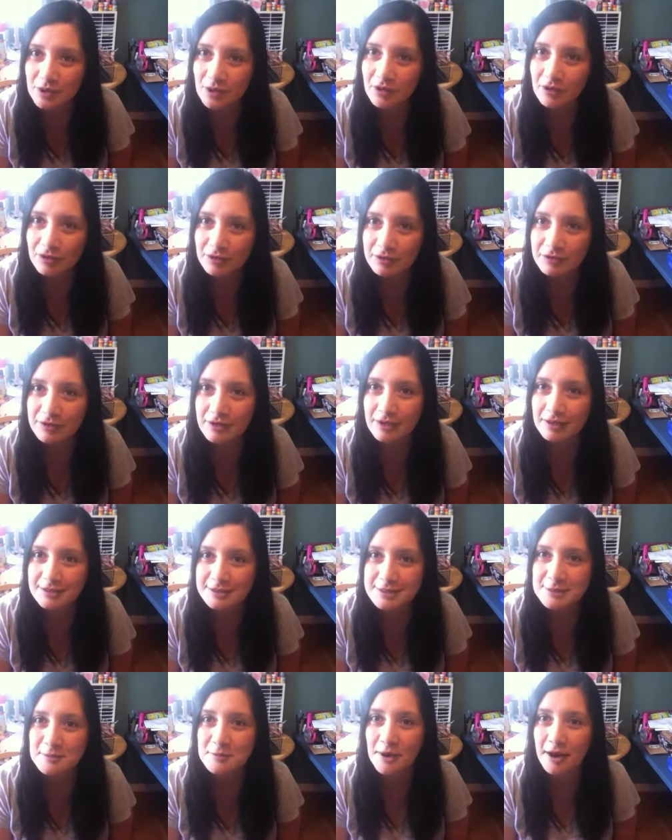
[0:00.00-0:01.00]
hard
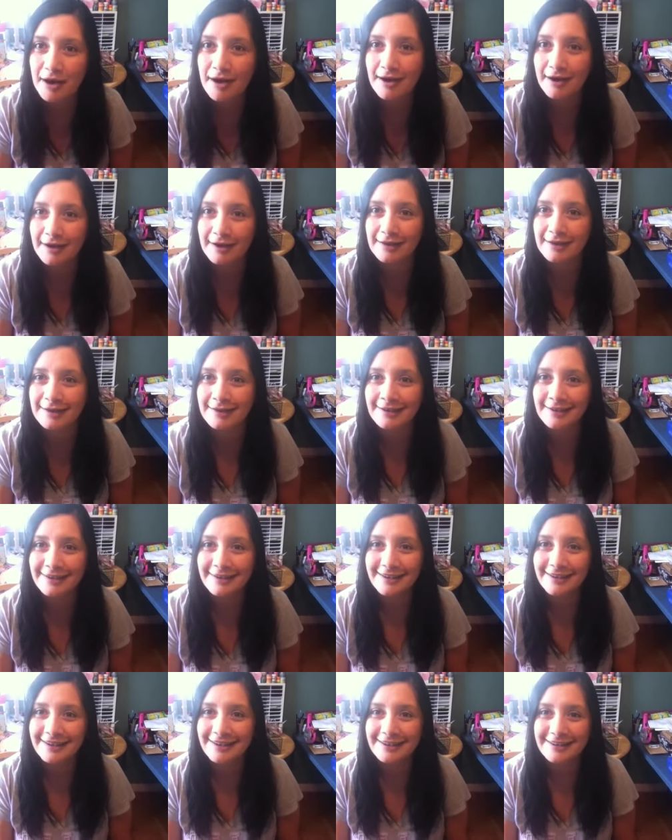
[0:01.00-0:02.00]
not to buy.
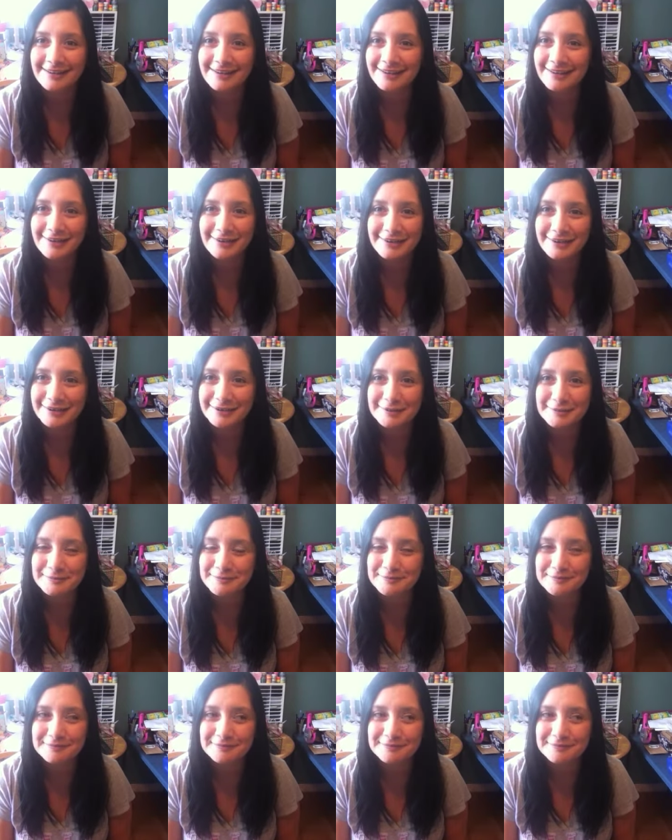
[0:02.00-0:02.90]
And um,